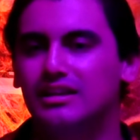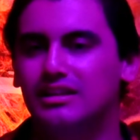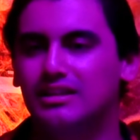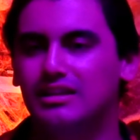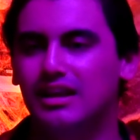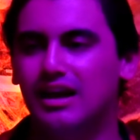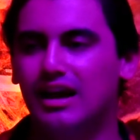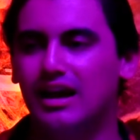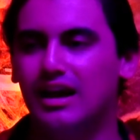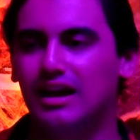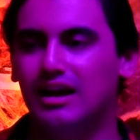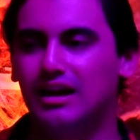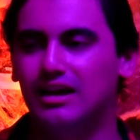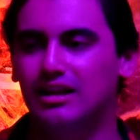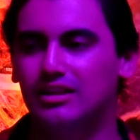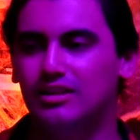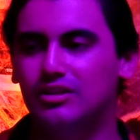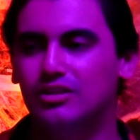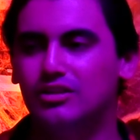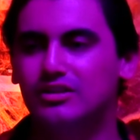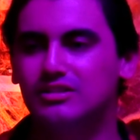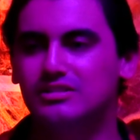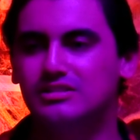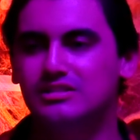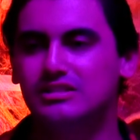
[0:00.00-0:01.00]
that
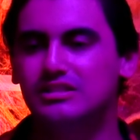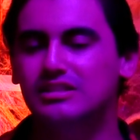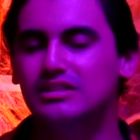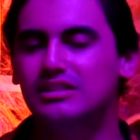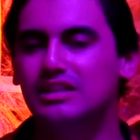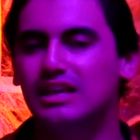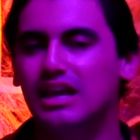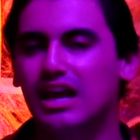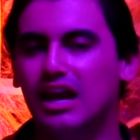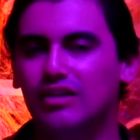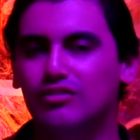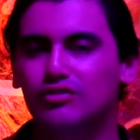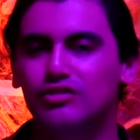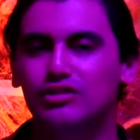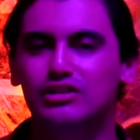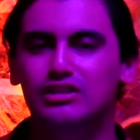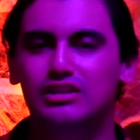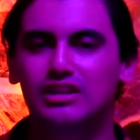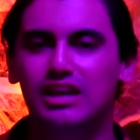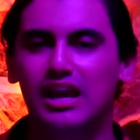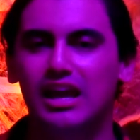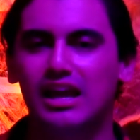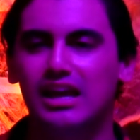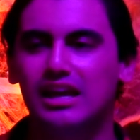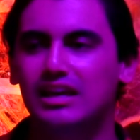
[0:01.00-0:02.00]
you can see every
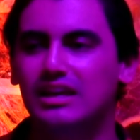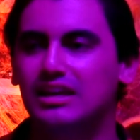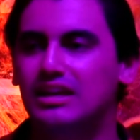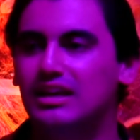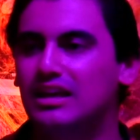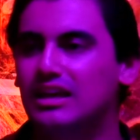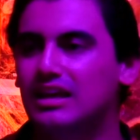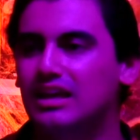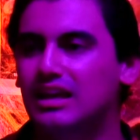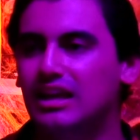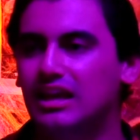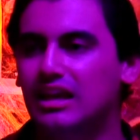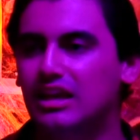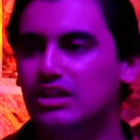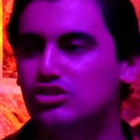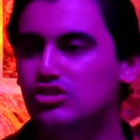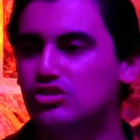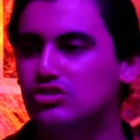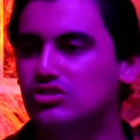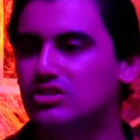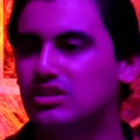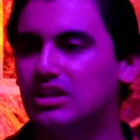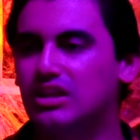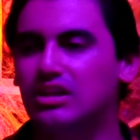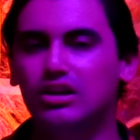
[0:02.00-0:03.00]
day and
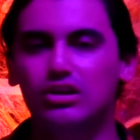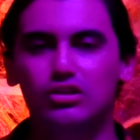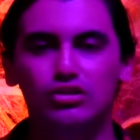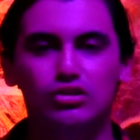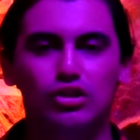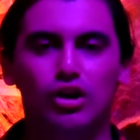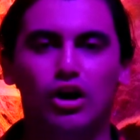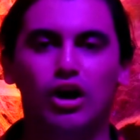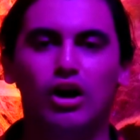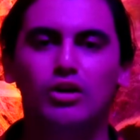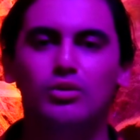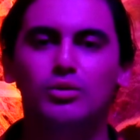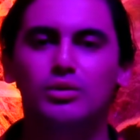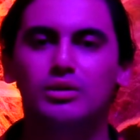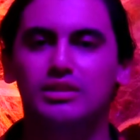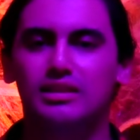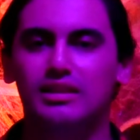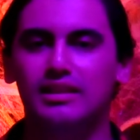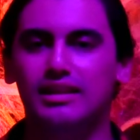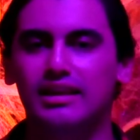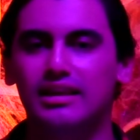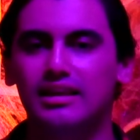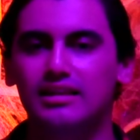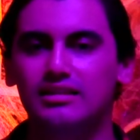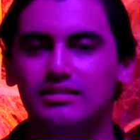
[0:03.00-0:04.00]
just get along with
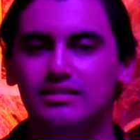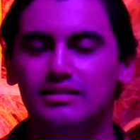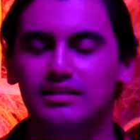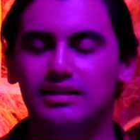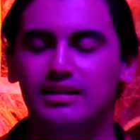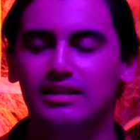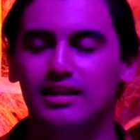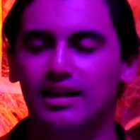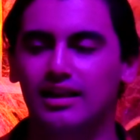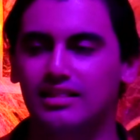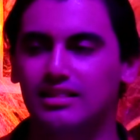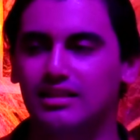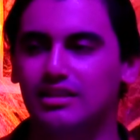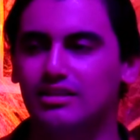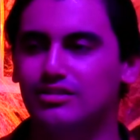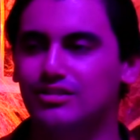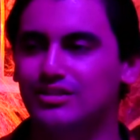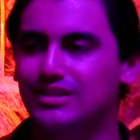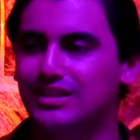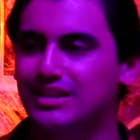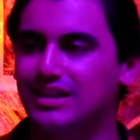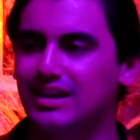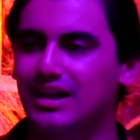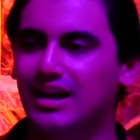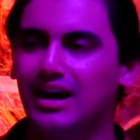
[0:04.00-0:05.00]
easily, like these are
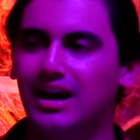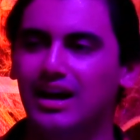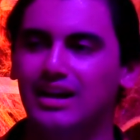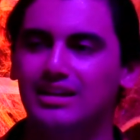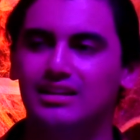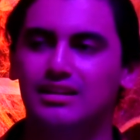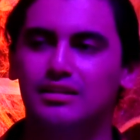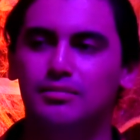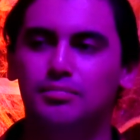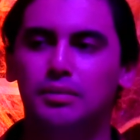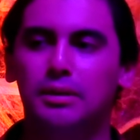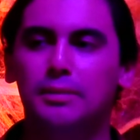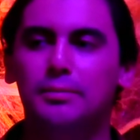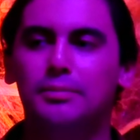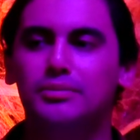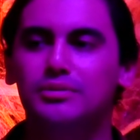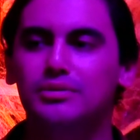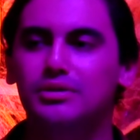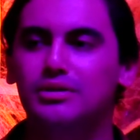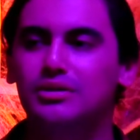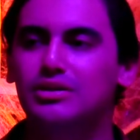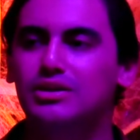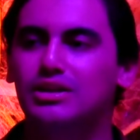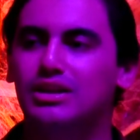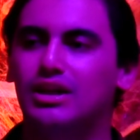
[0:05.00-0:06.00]
the kindest people
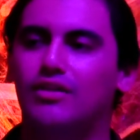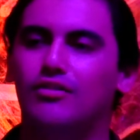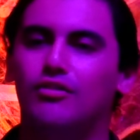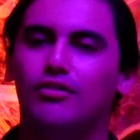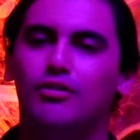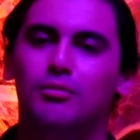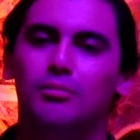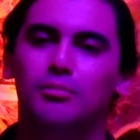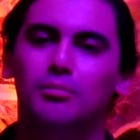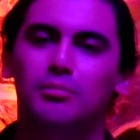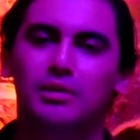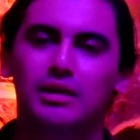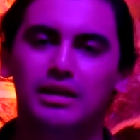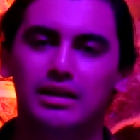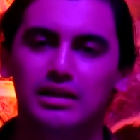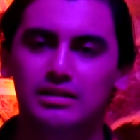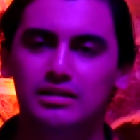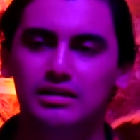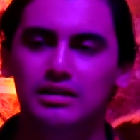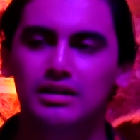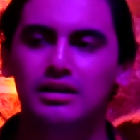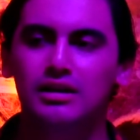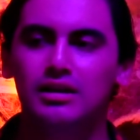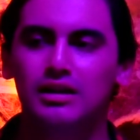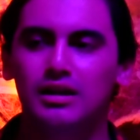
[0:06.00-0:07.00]
you could ever meet.
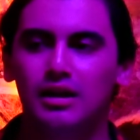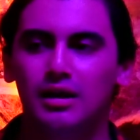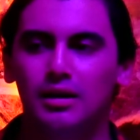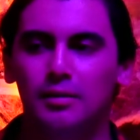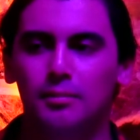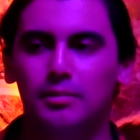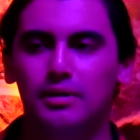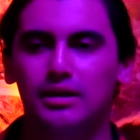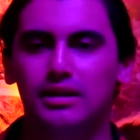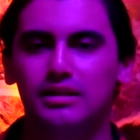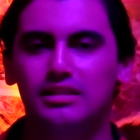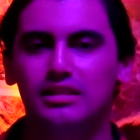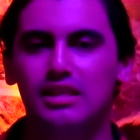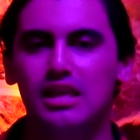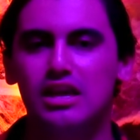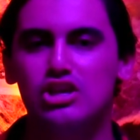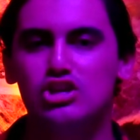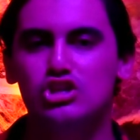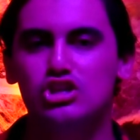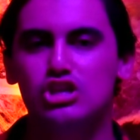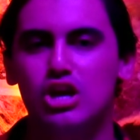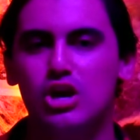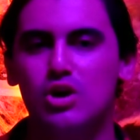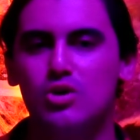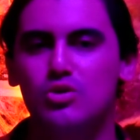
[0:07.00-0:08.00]
But they
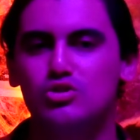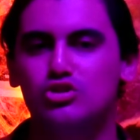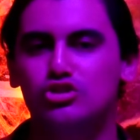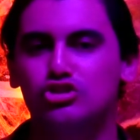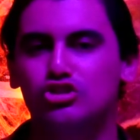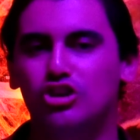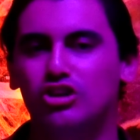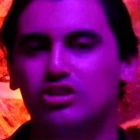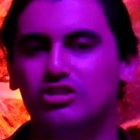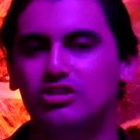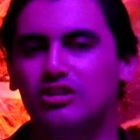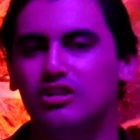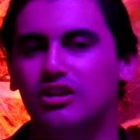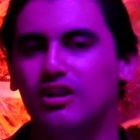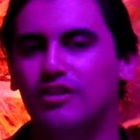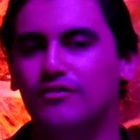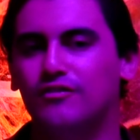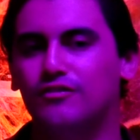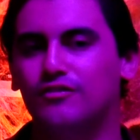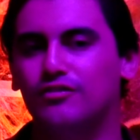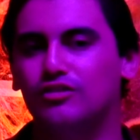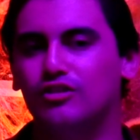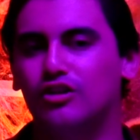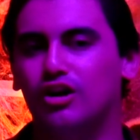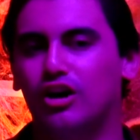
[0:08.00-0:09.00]
show just enough
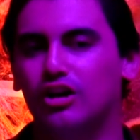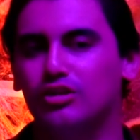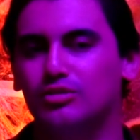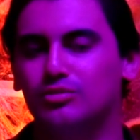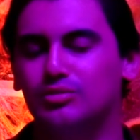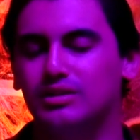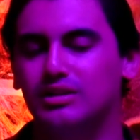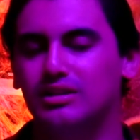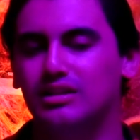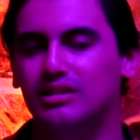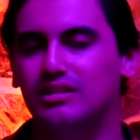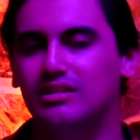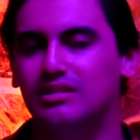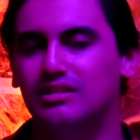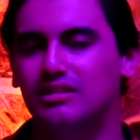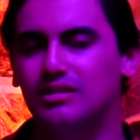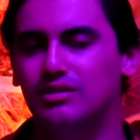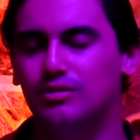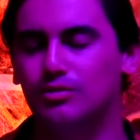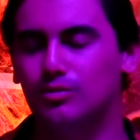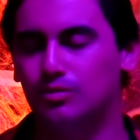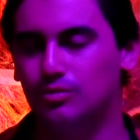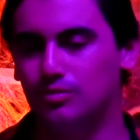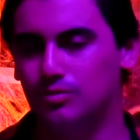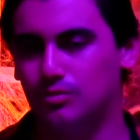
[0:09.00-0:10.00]
flaws within
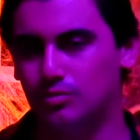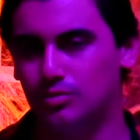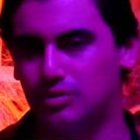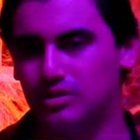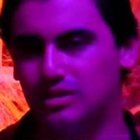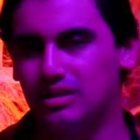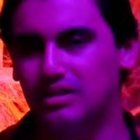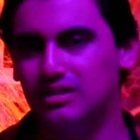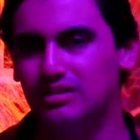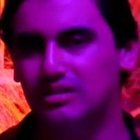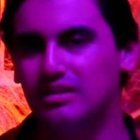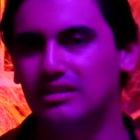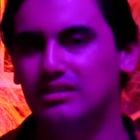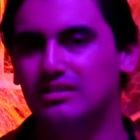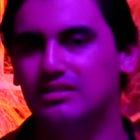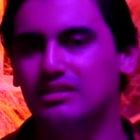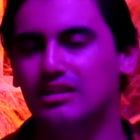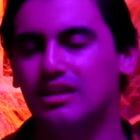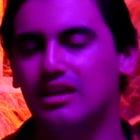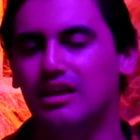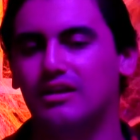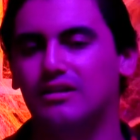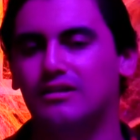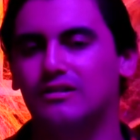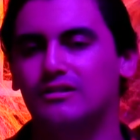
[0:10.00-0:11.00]
within these
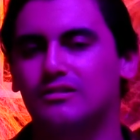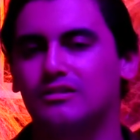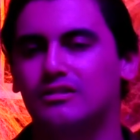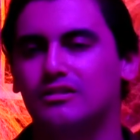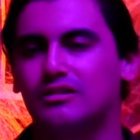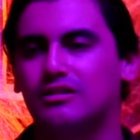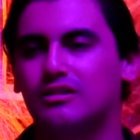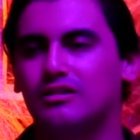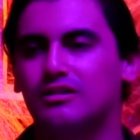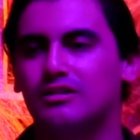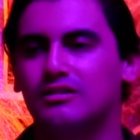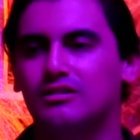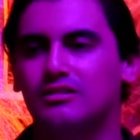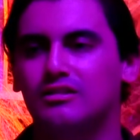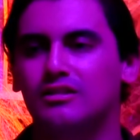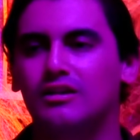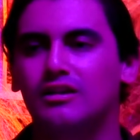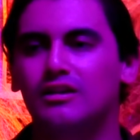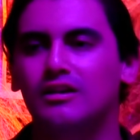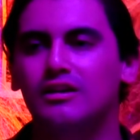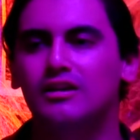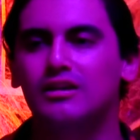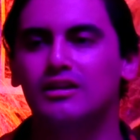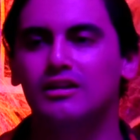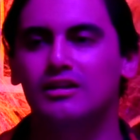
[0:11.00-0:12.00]
characters
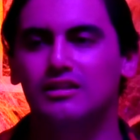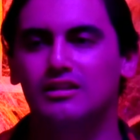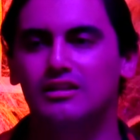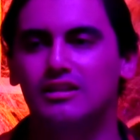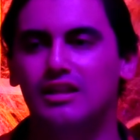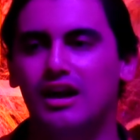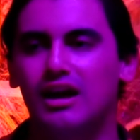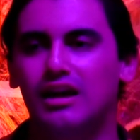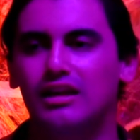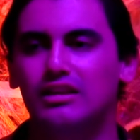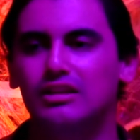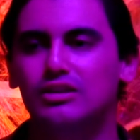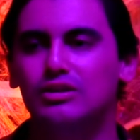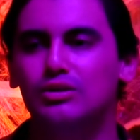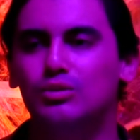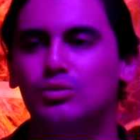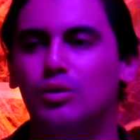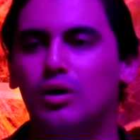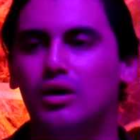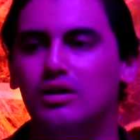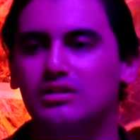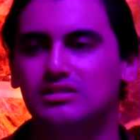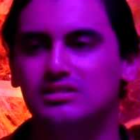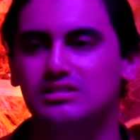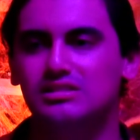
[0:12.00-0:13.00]
that you
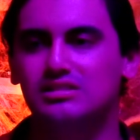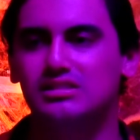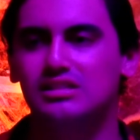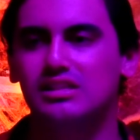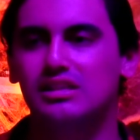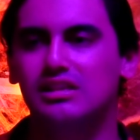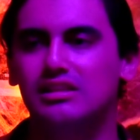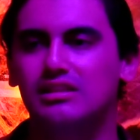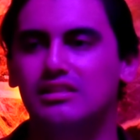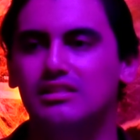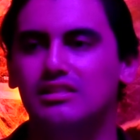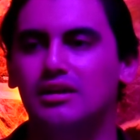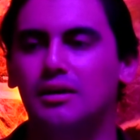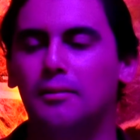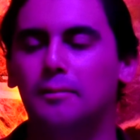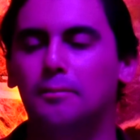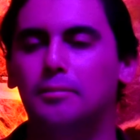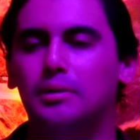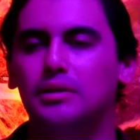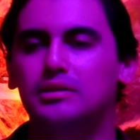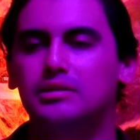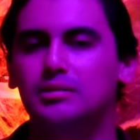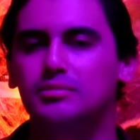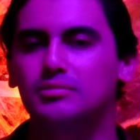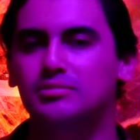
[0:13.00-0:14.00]
want to see them
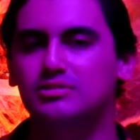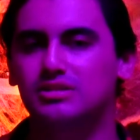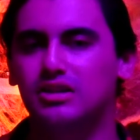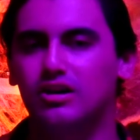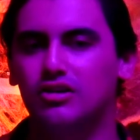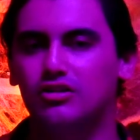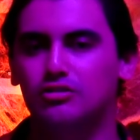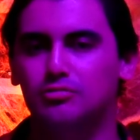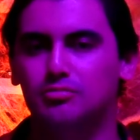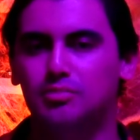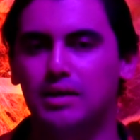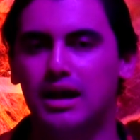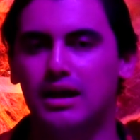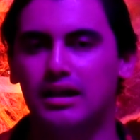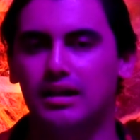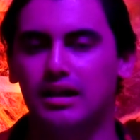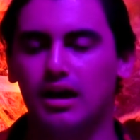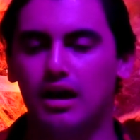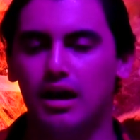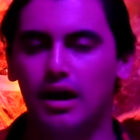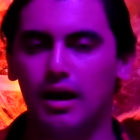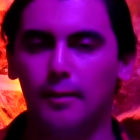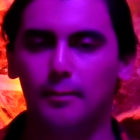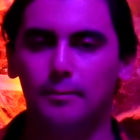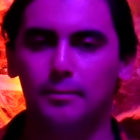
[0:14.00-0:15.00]
pick themselves back
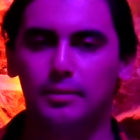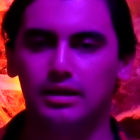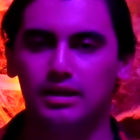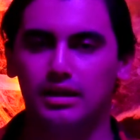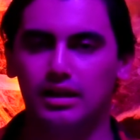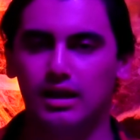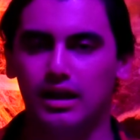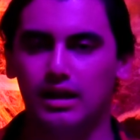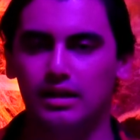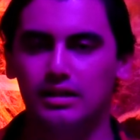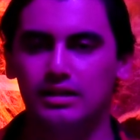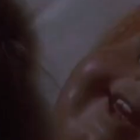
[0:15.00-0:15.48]
up again.